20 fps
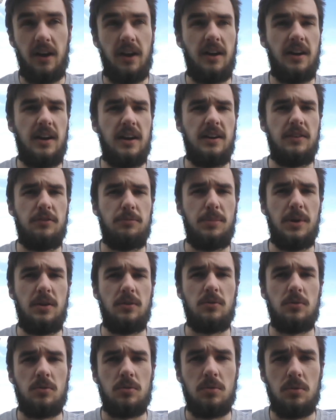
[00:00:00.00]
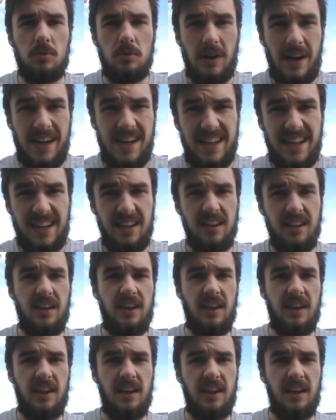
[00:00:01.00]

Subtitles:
I've been writing